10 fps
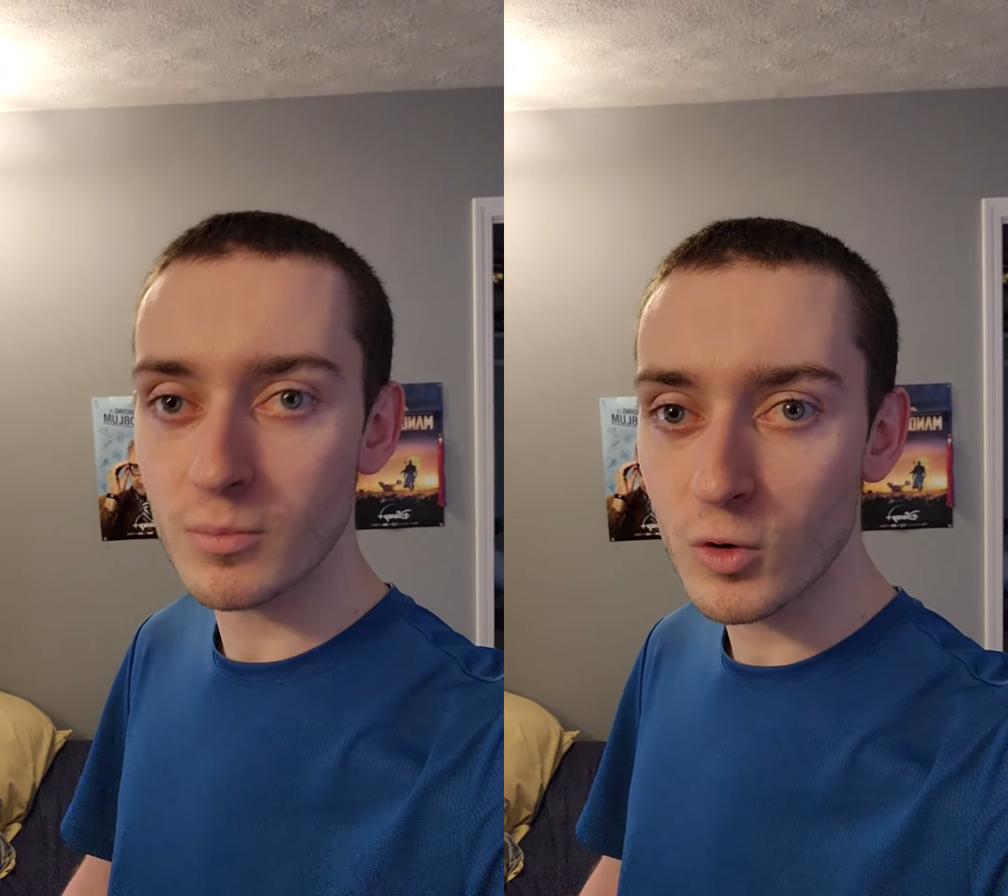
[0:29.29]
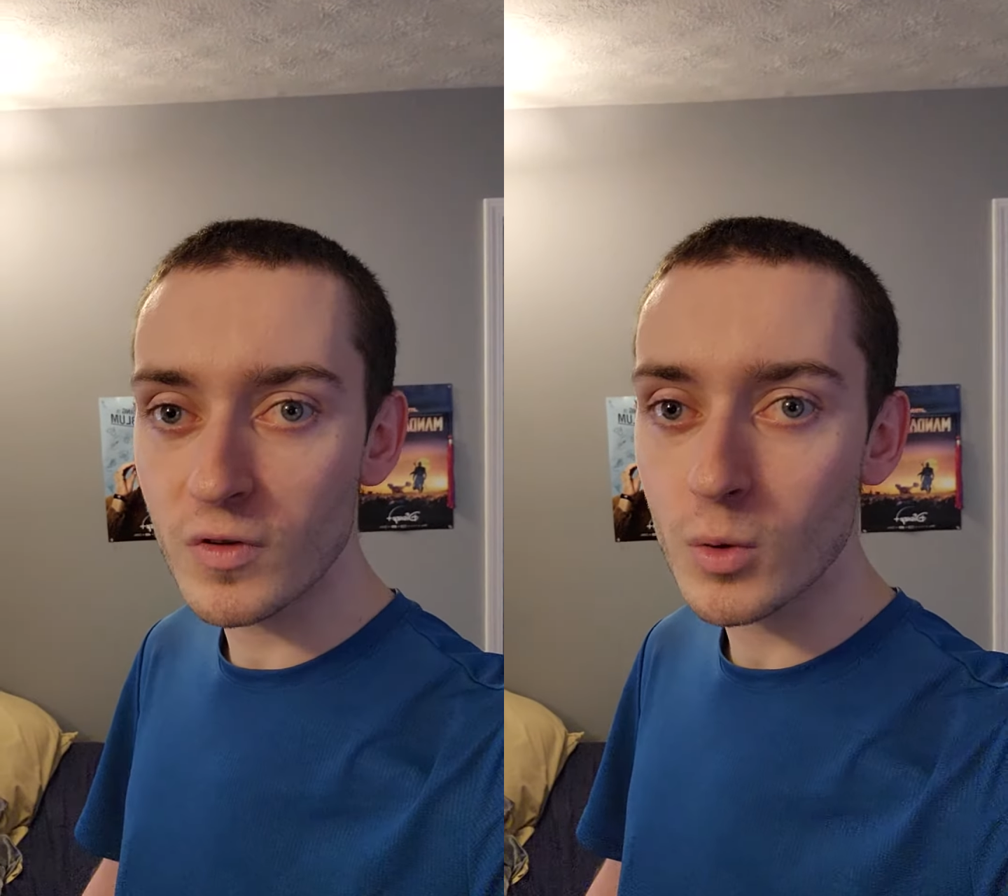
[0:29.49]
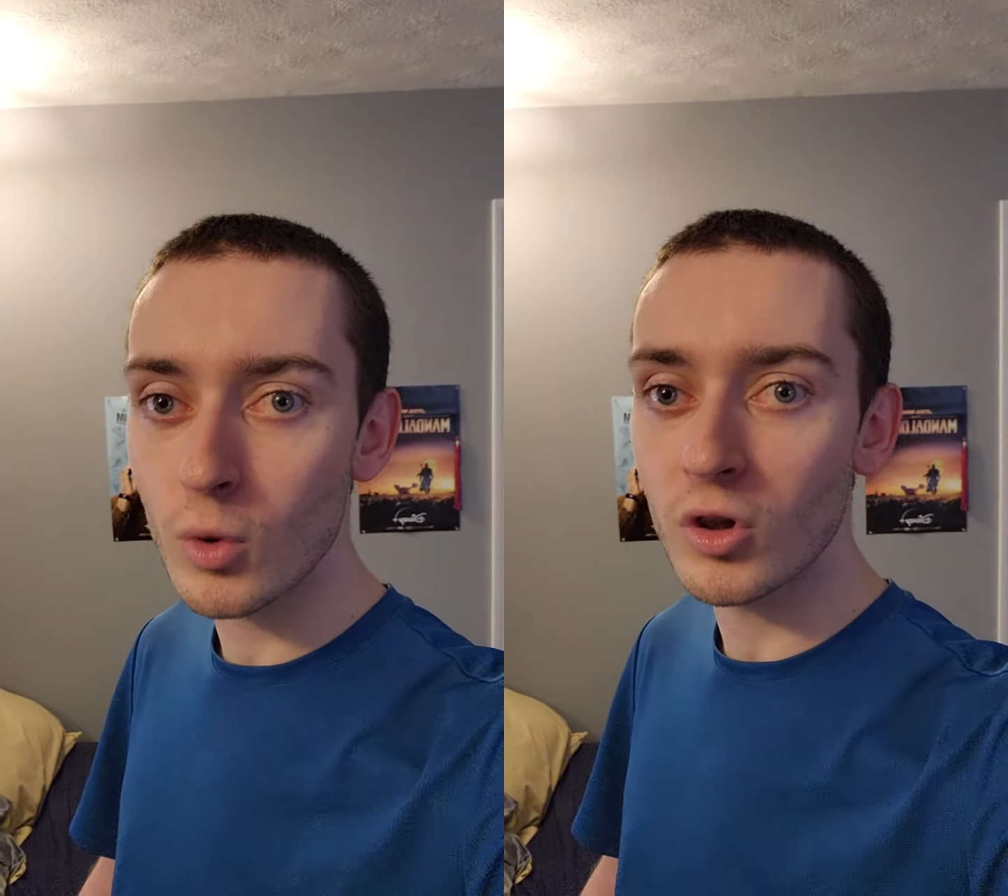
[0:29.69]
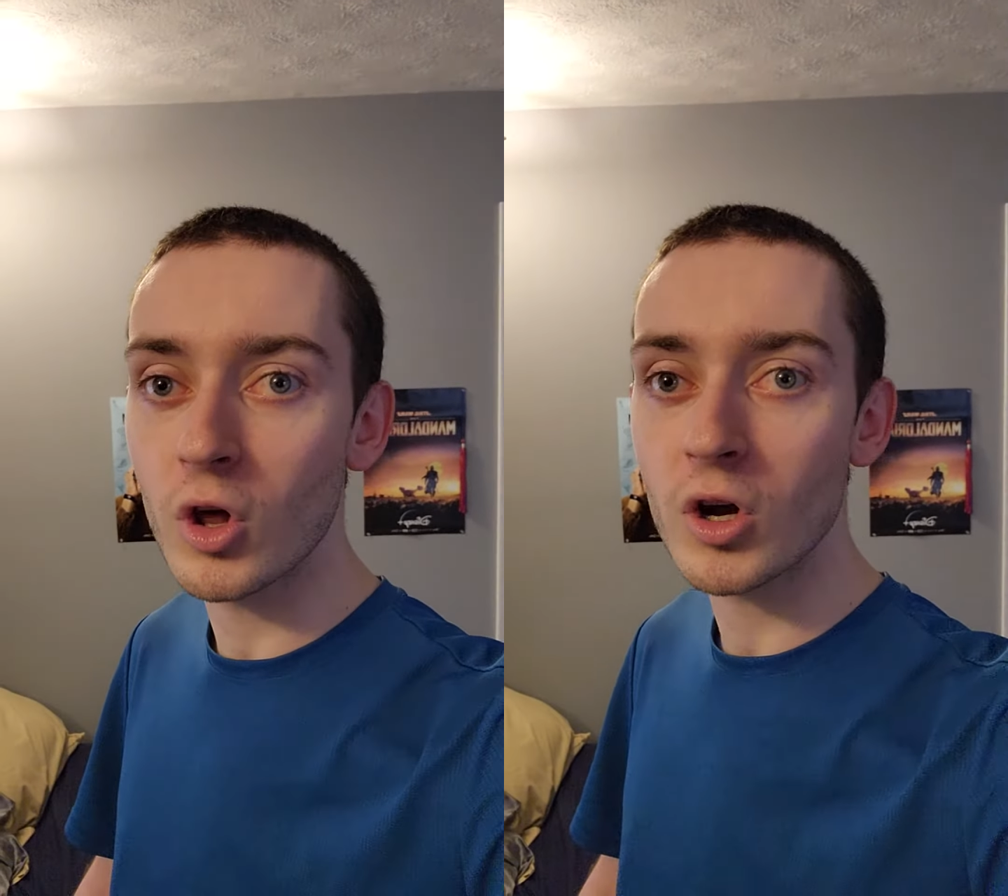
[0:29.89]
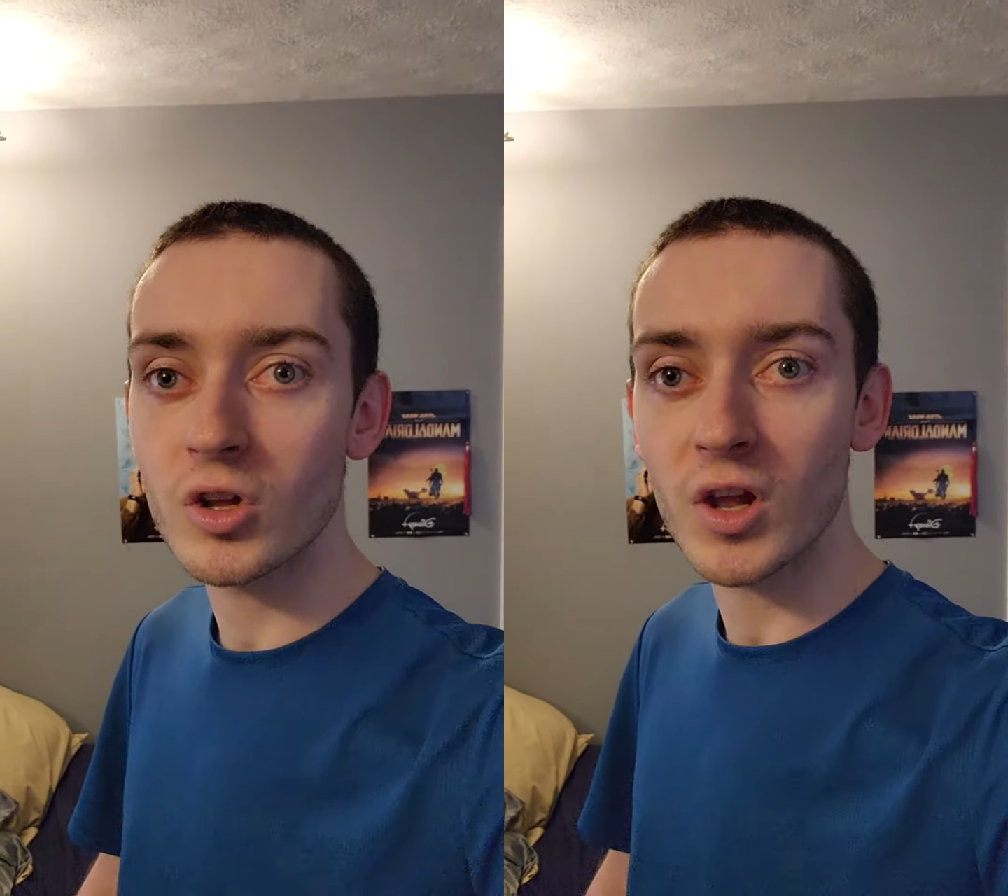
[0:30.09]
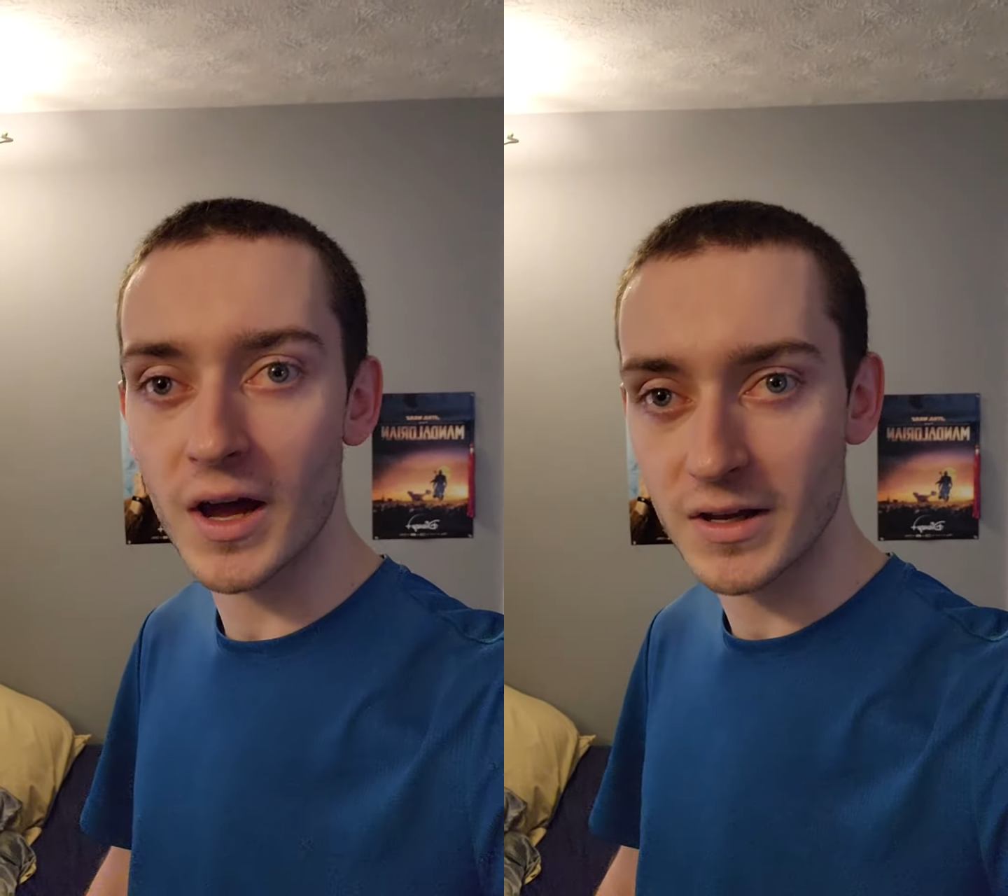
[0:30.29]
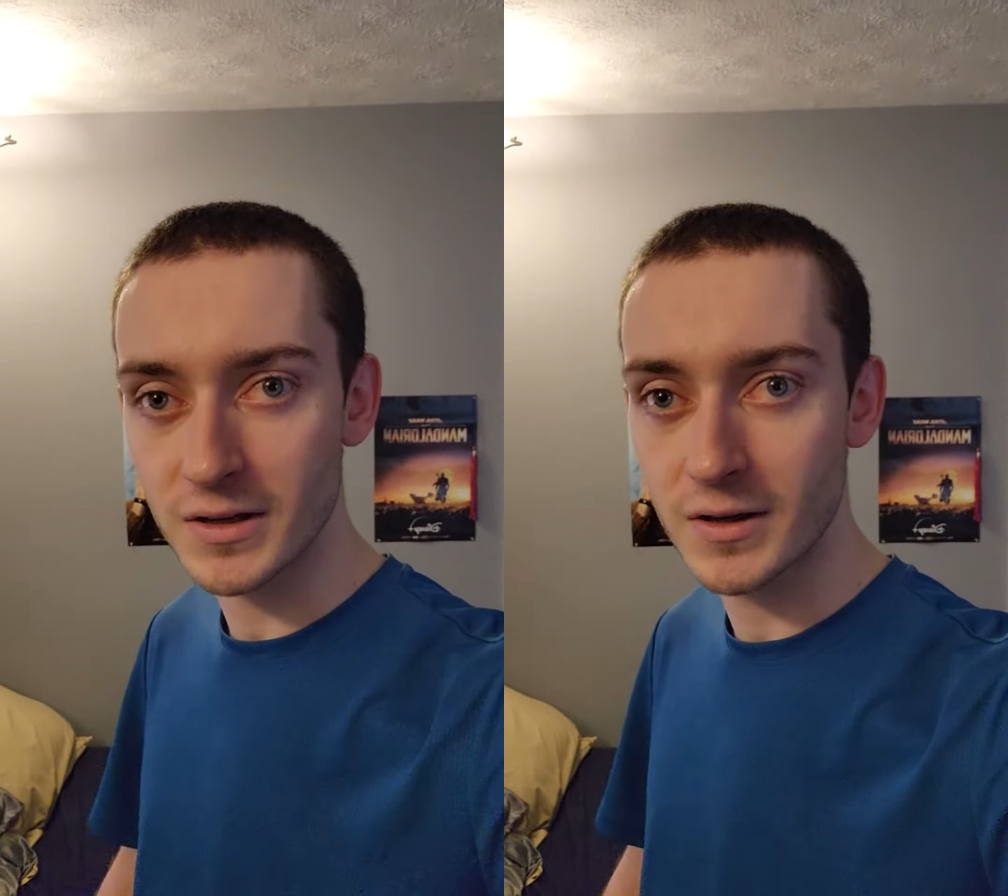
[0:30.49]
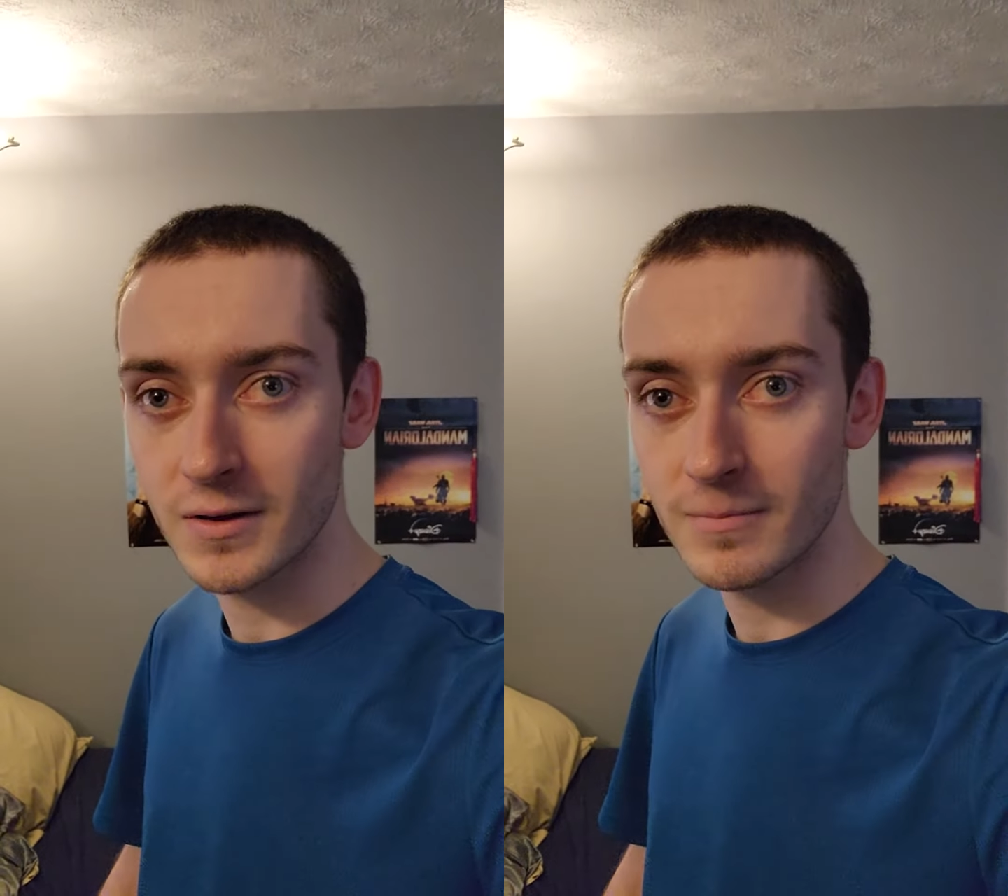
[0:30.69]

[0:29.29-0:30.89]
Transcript: movie will look like